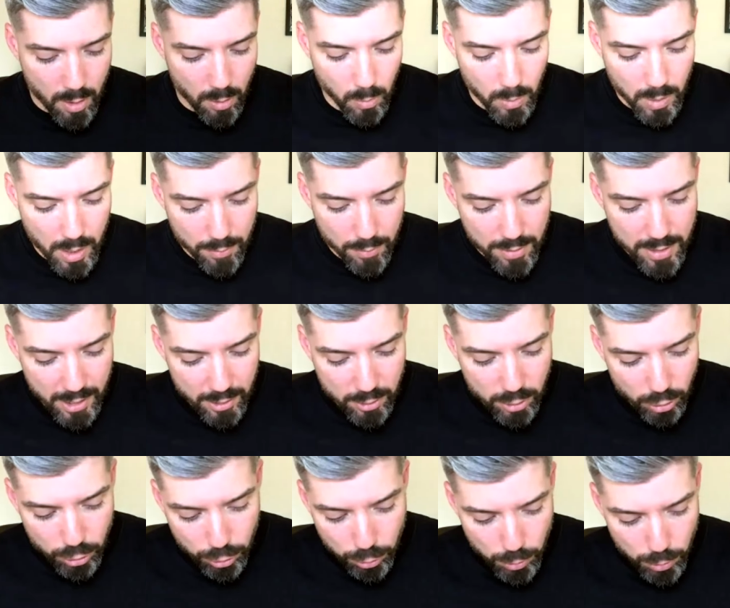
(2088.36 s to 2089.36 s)
Whatever things
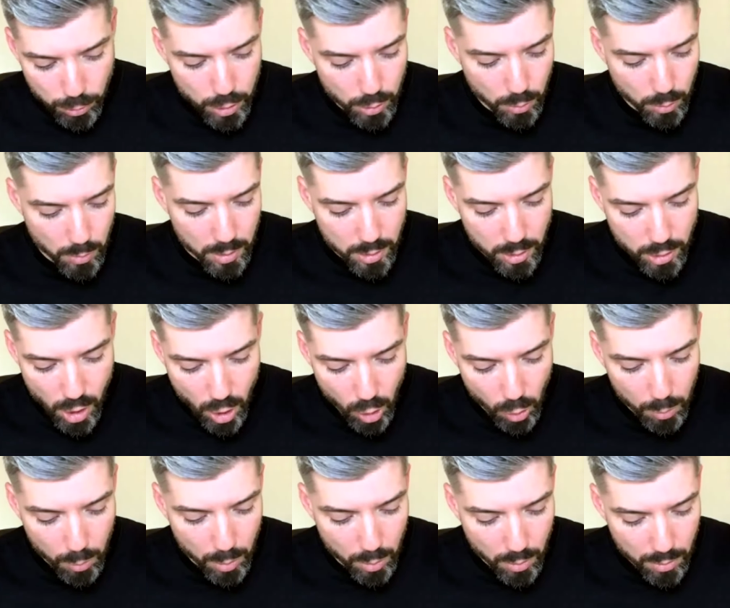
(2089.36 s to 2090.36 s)
are true,
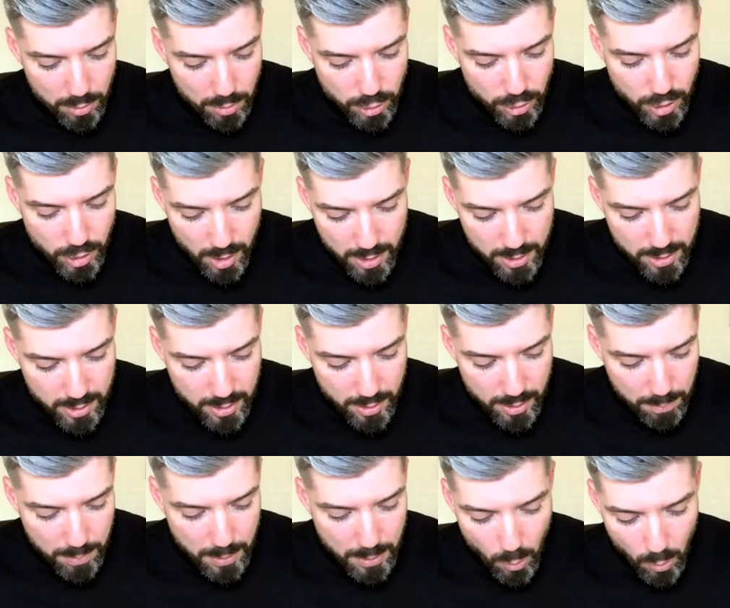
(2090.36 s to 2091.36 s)
noble, just,
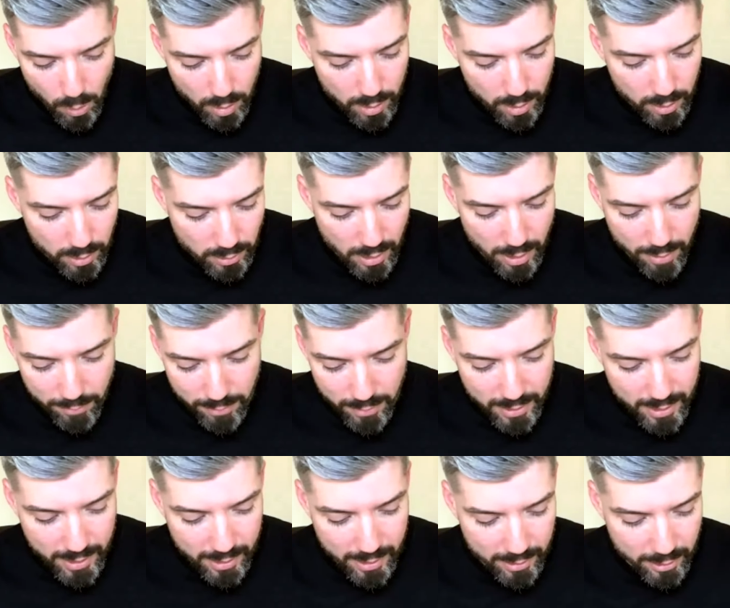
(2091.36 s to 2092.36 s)
pure,
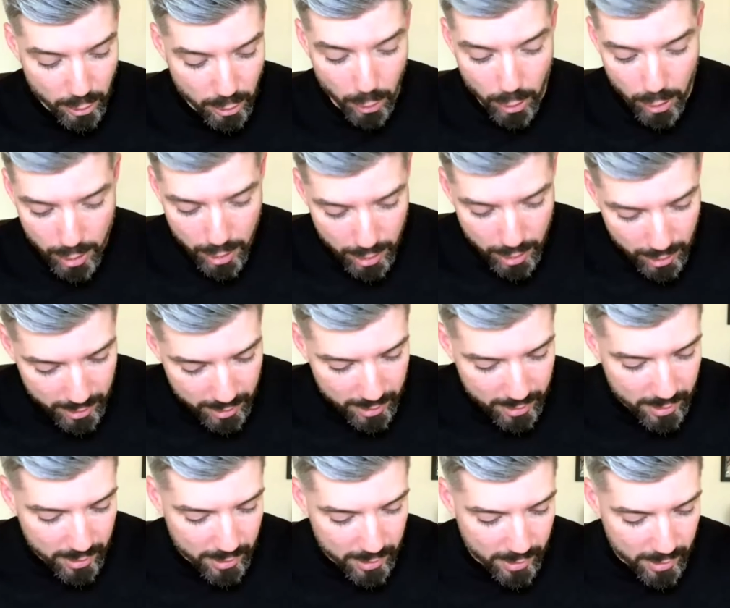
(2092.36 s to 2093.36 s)
lovely, good,
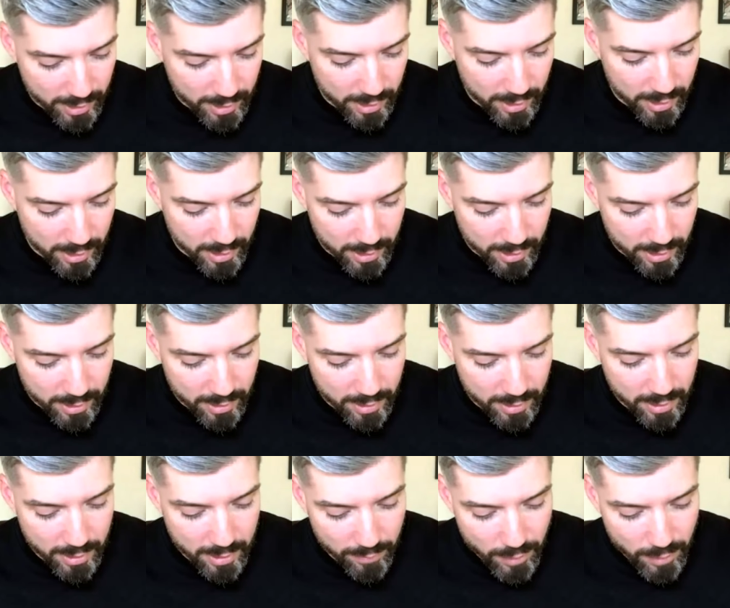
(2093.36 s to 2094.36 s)

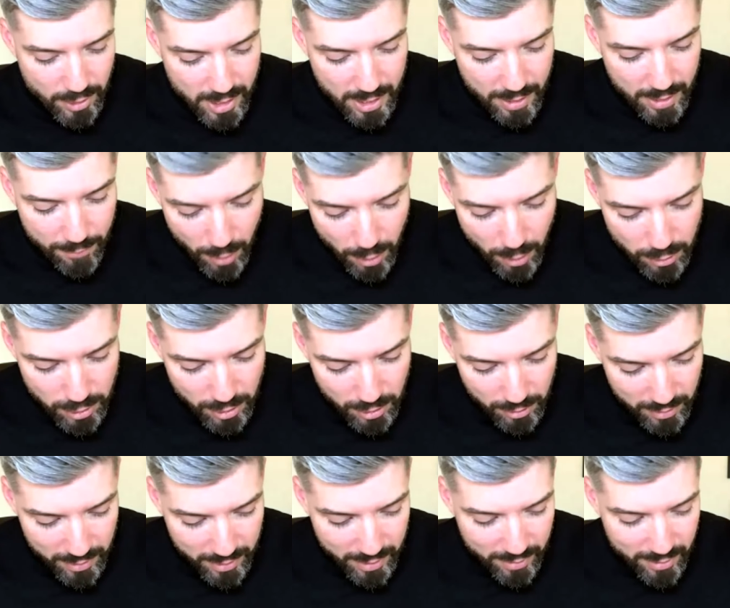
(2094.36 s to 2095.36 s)
If there's any
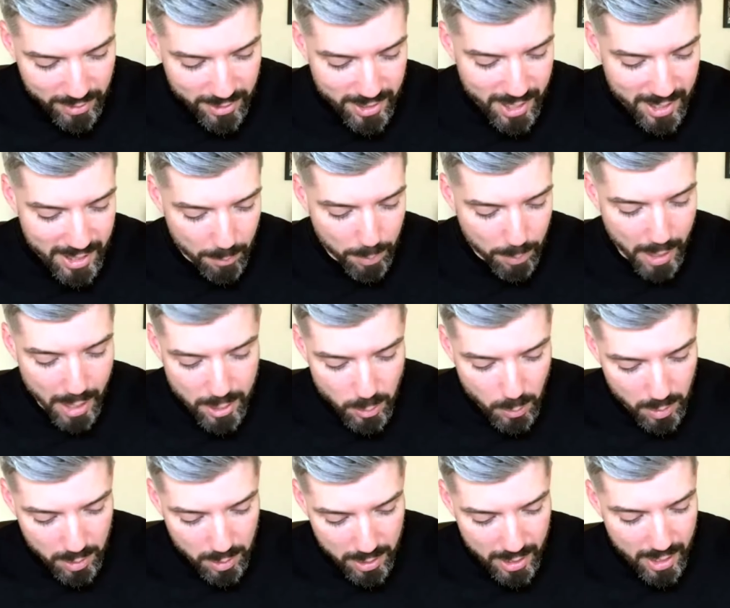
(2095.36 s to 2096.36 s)
virtue, if there's anything
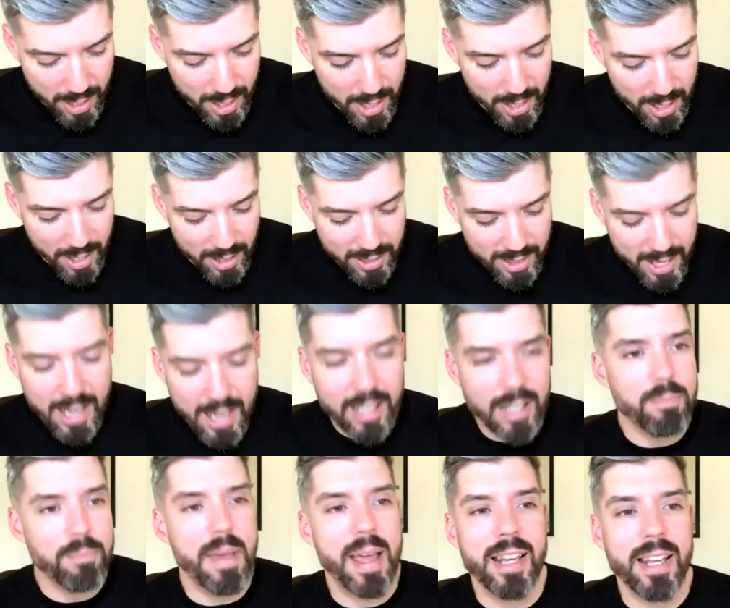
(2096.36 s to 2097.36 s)
praiseworthy, think
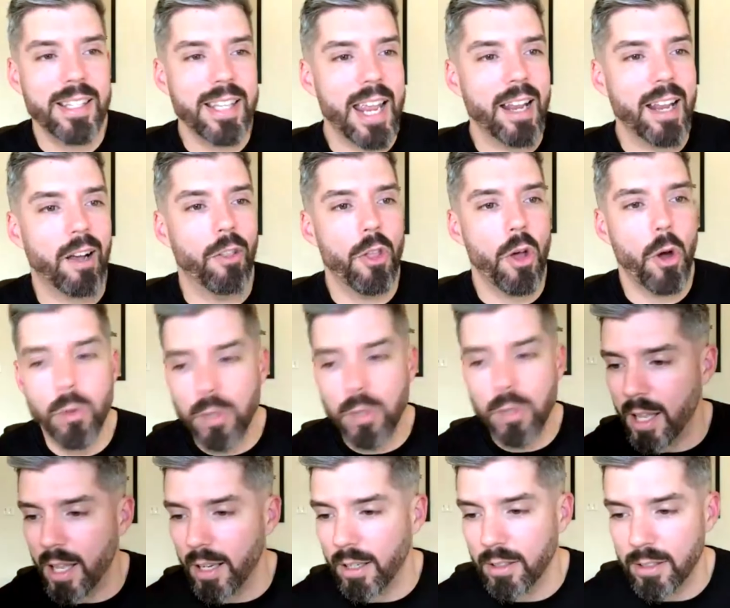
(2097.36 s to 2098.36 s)
and meditate on those
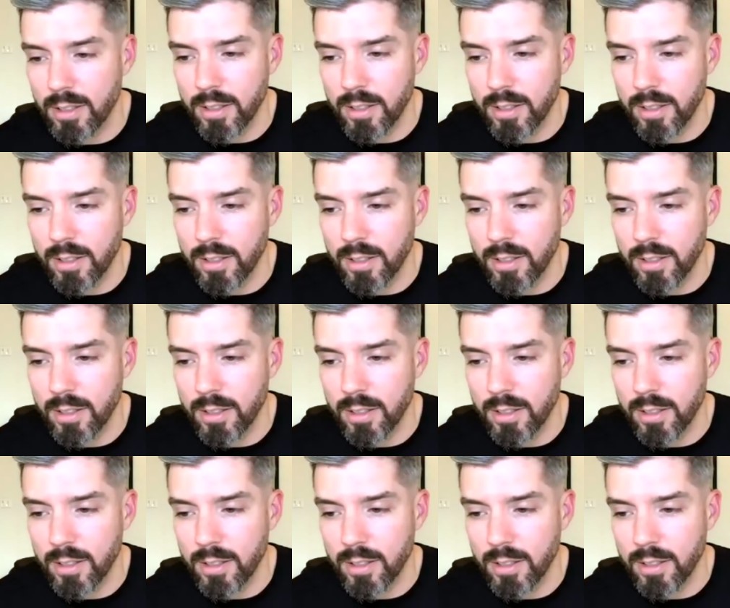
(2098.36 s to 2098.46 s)
things.